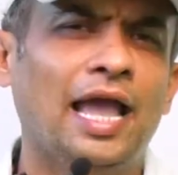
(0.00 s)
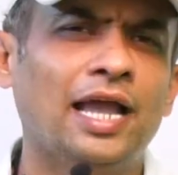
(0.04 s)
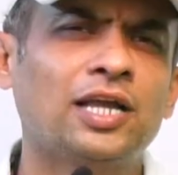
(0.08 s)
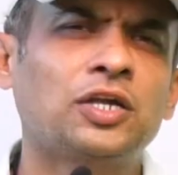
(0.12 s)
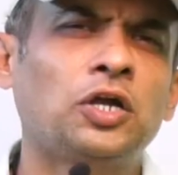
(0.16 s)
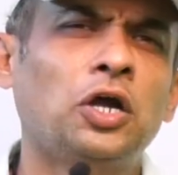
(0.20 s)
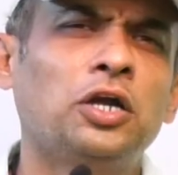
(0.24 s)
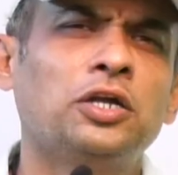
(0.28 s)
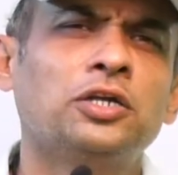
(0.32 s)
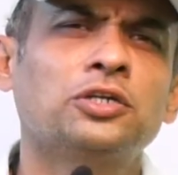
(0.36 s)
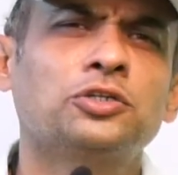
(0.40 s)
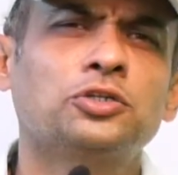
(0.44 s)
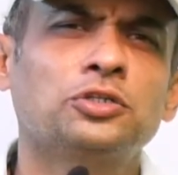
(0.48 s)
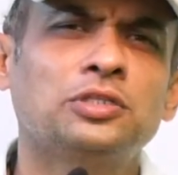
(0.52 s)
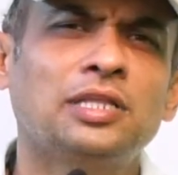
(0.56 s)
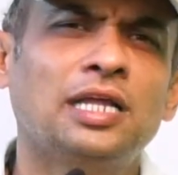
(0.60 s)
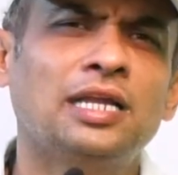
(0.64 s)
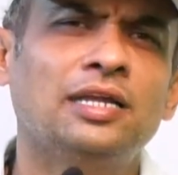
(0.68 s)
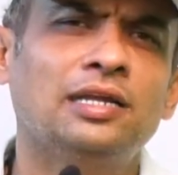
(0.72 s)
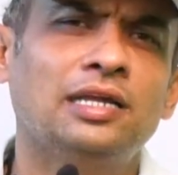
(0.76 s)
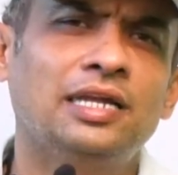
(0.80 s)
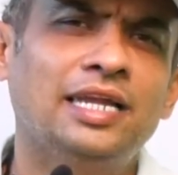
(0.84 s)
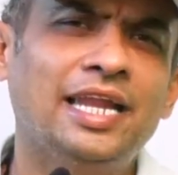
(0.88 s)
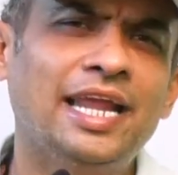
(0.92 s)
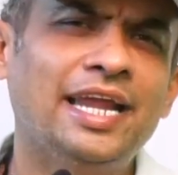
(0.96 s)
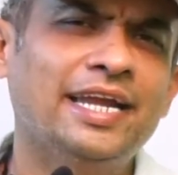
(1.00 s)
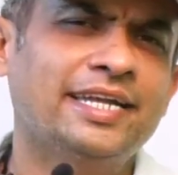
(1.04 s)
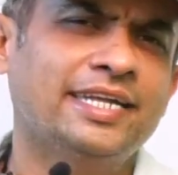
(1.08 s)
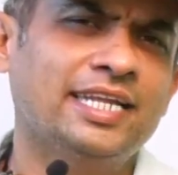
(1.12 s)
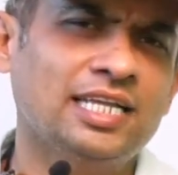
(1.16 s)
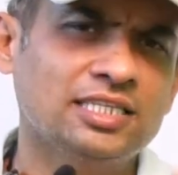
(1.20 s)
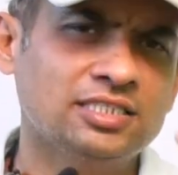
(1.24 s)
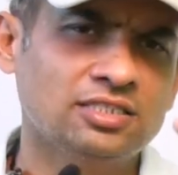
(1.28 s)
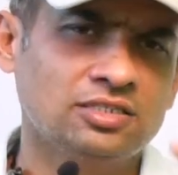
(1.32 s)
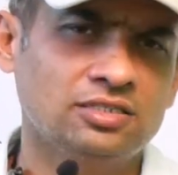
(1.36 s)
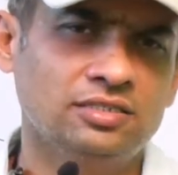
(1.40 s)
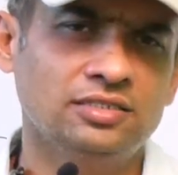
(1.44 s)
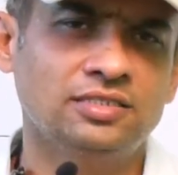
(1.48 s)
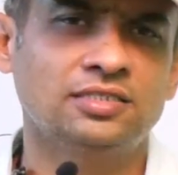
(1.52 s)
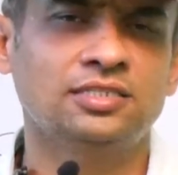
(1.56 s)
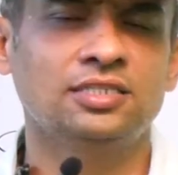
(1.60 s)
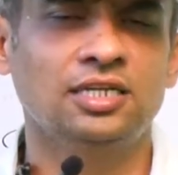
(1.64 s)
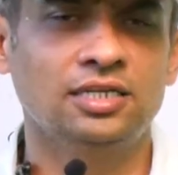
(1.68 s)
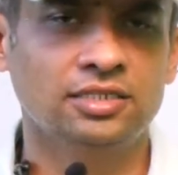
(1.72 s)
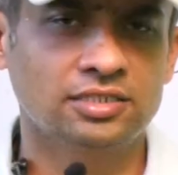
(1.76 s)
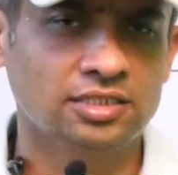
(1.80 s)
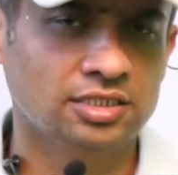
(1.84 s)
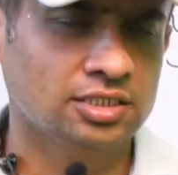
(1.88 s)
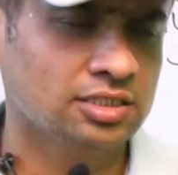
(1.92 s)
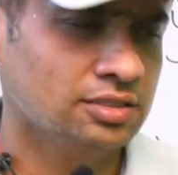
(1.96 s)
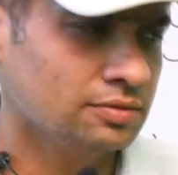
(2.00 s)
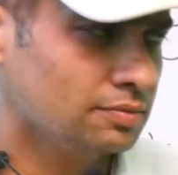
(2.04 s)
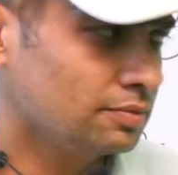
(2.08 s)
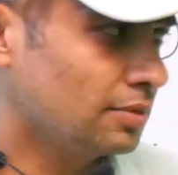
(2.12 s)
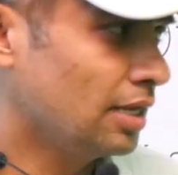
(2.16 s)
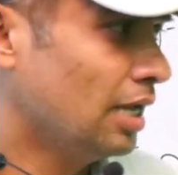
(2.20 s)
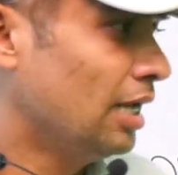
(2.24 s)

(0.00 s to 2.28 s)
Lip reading: According to the latest research,